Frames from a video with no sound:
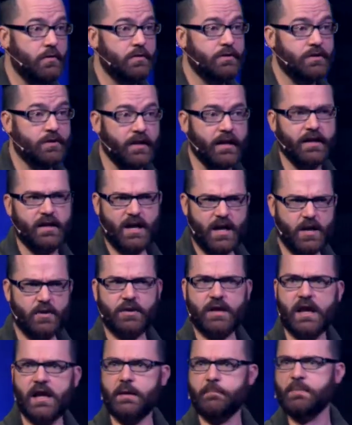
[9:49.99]
and you're like, oh,
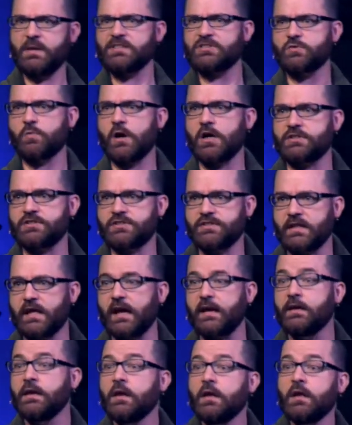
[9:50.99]
yeah, I binge watched
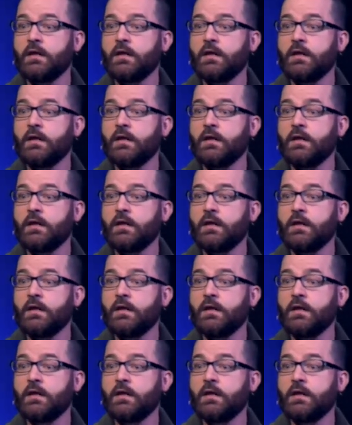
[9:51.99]
that.